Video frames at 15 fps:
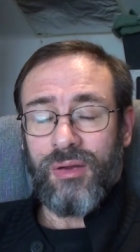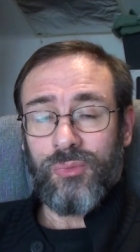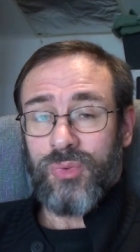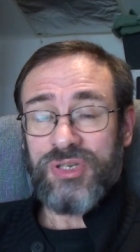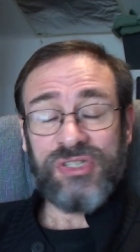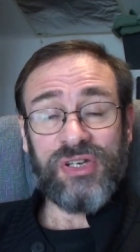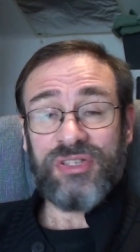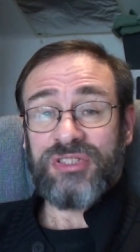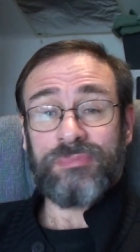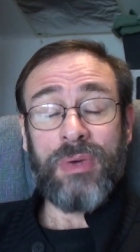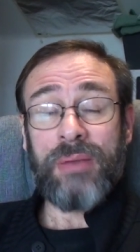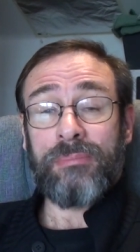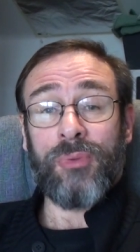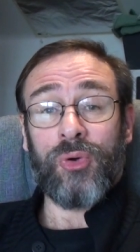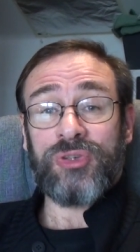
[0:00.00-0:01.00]
wish I'd
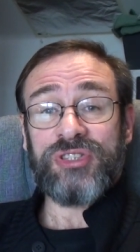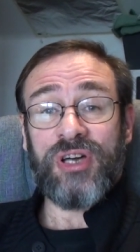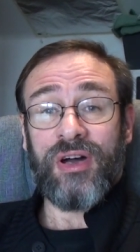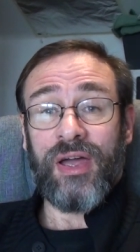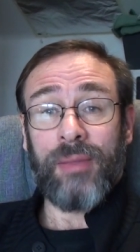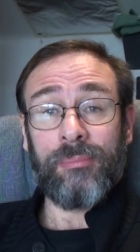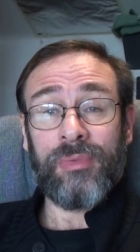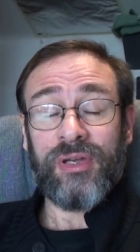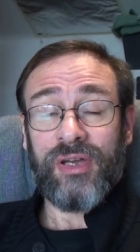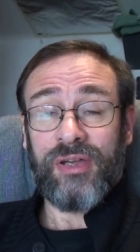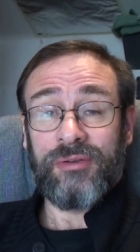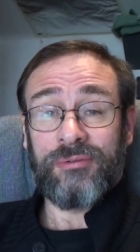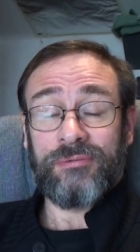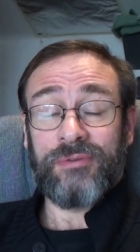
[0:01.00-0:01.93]
spent more time and